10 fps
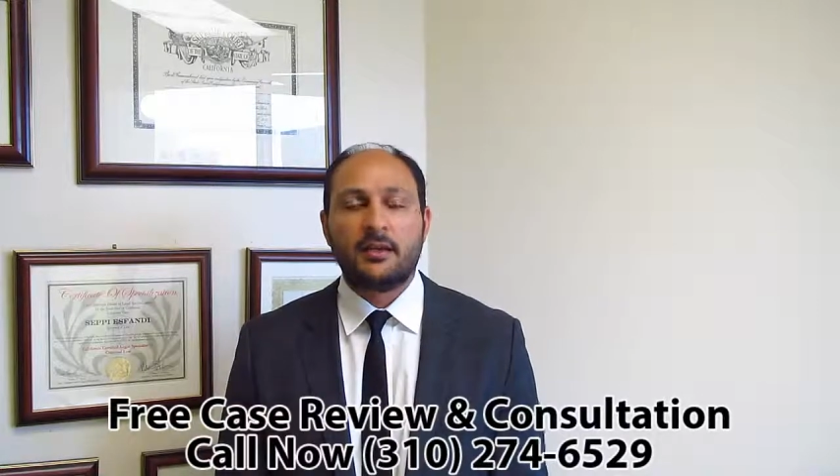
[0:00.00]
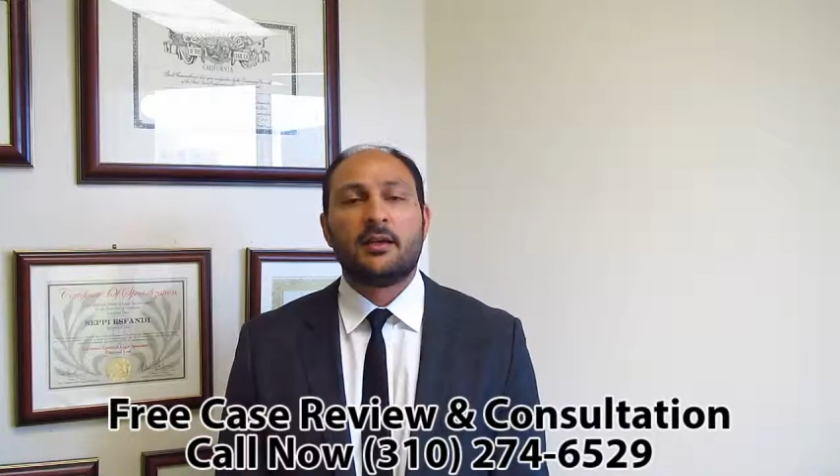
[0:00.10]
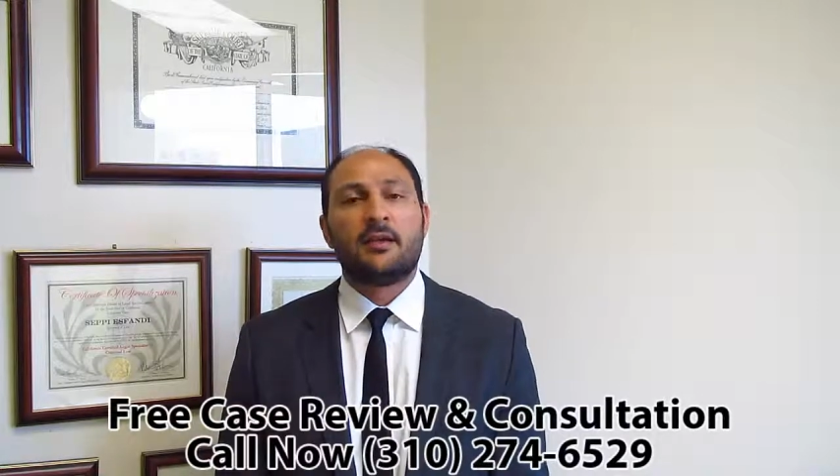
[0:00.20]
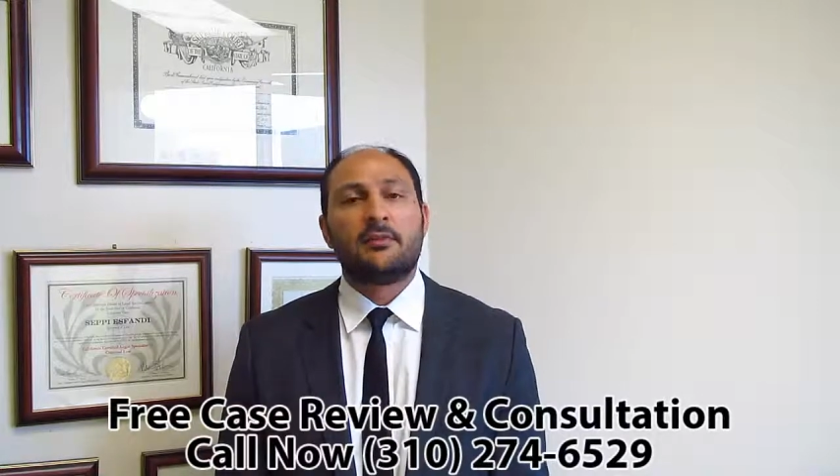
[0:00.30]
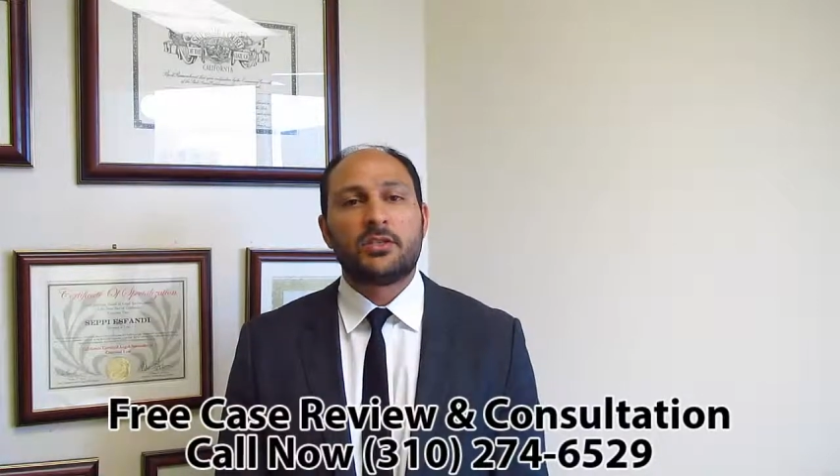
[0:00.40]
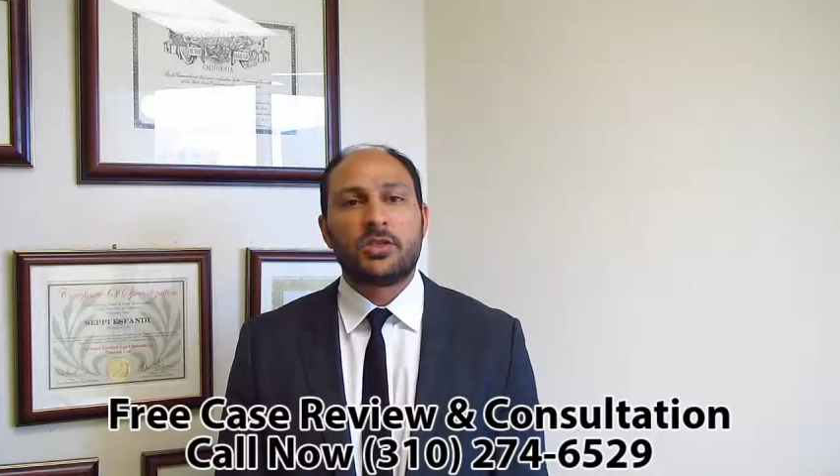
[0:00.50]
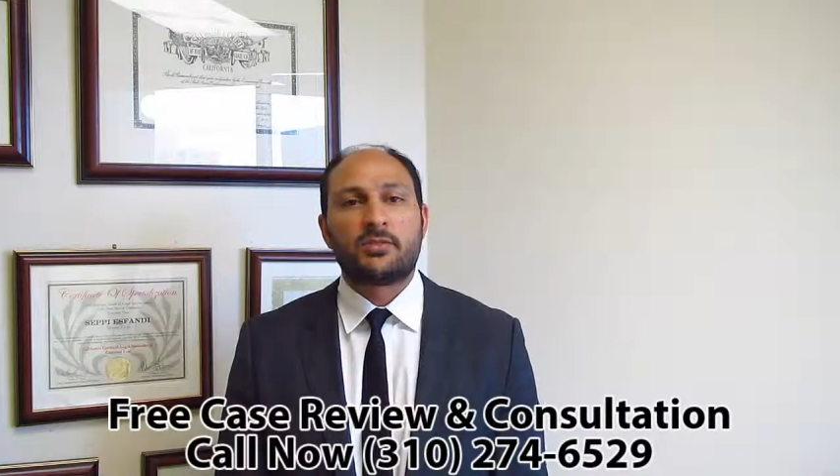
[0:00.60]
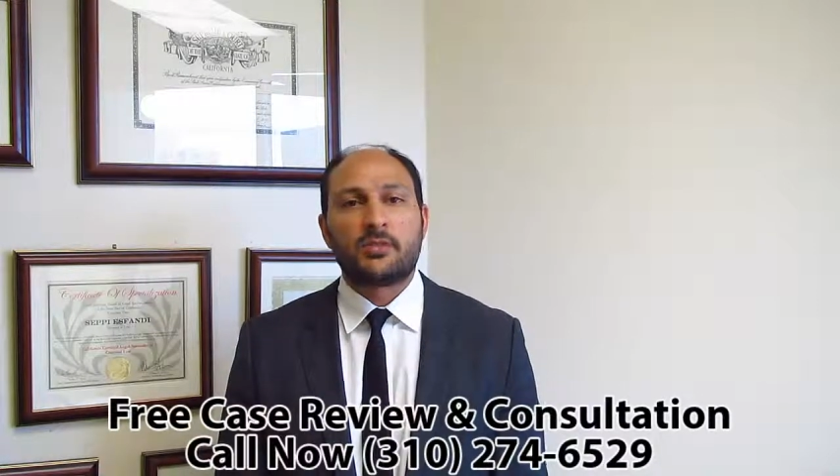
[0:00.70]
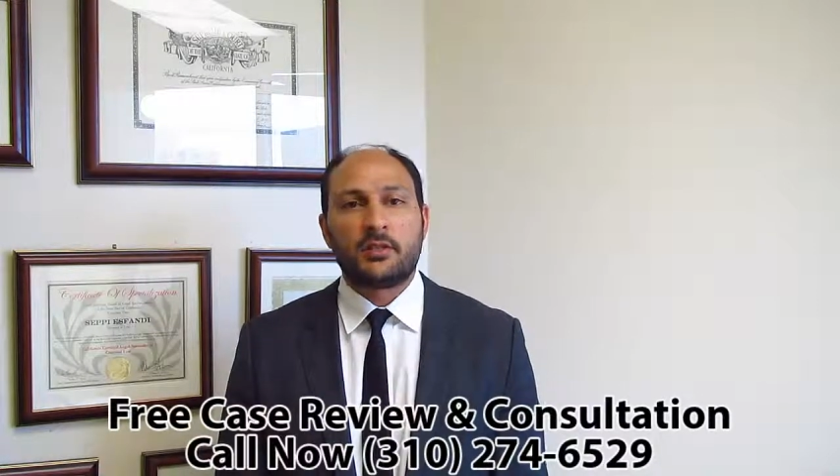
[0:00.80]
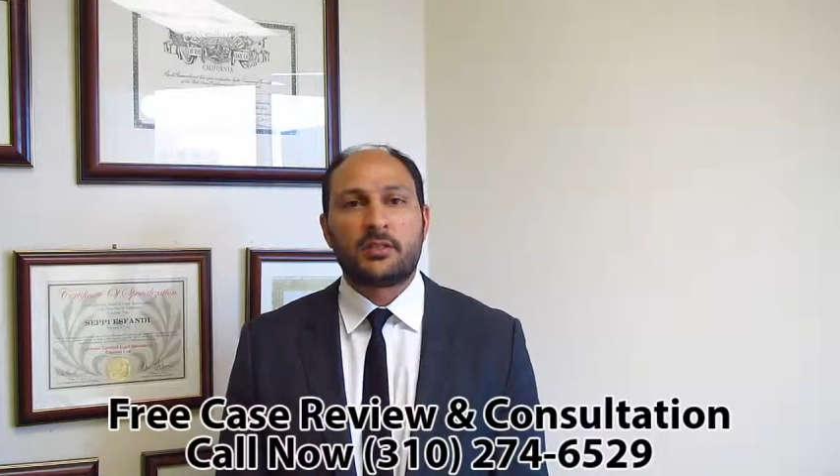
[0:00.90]
and the judge
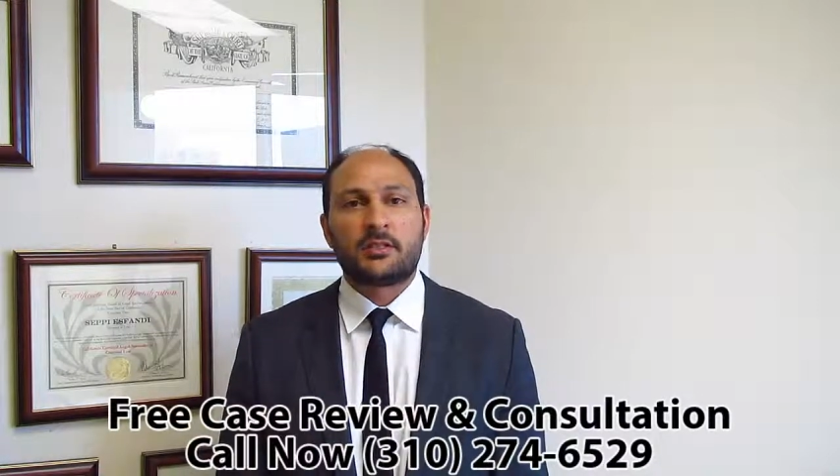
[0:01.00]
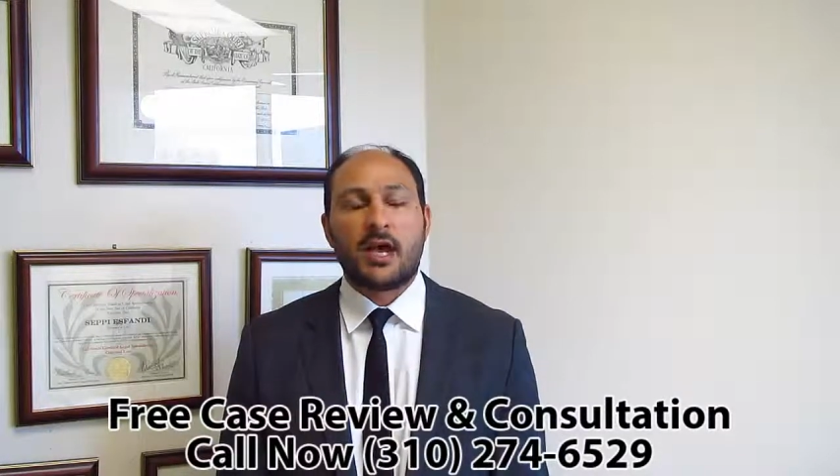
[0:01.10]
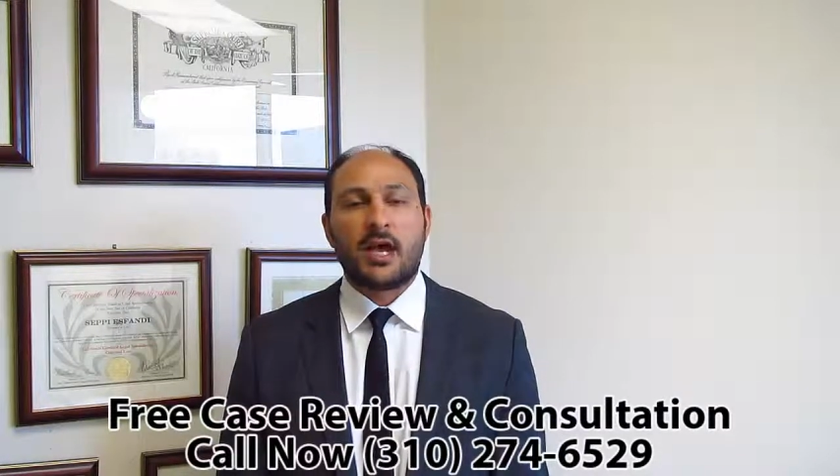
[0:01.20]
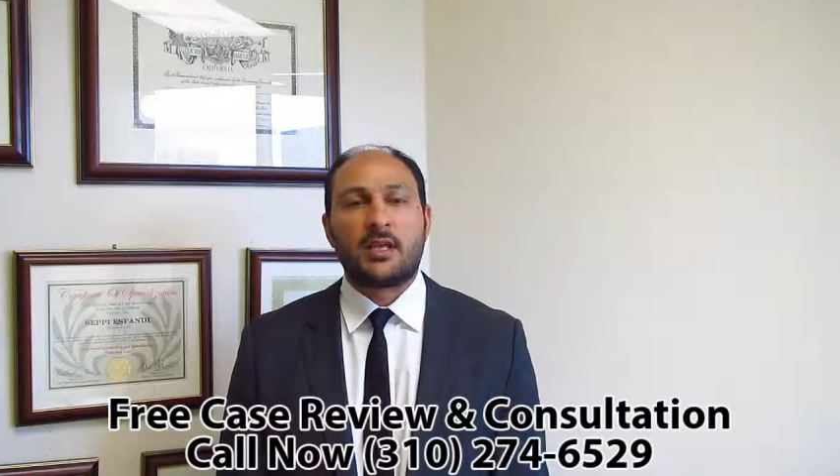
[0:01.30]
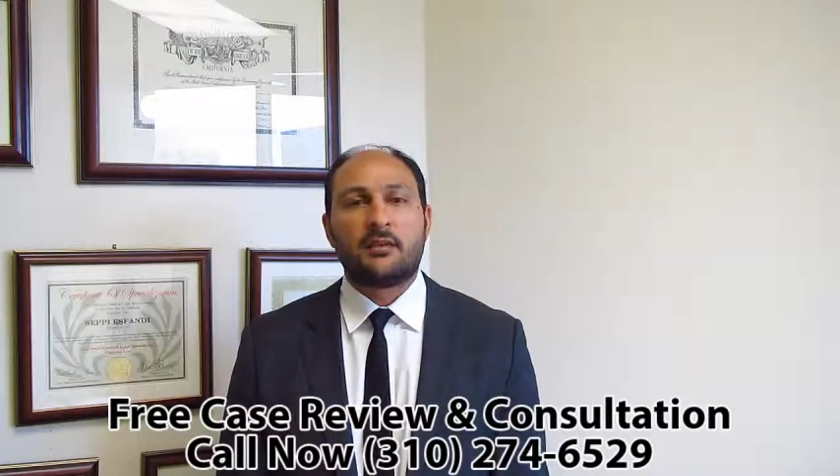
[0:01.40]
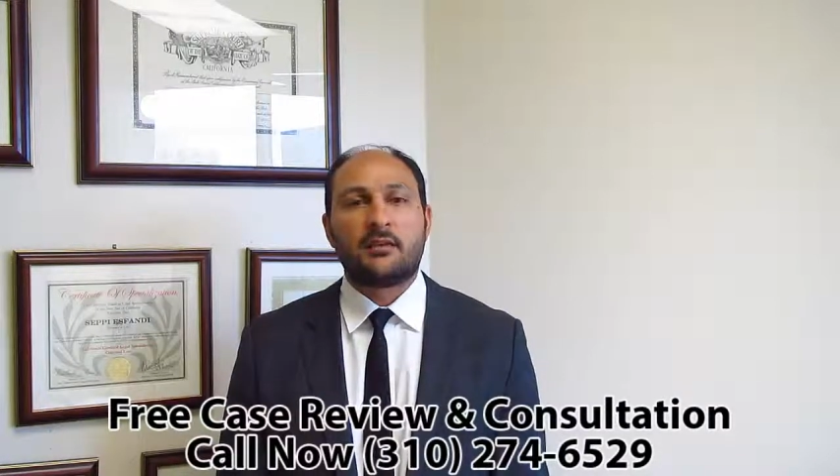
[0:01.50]
will decide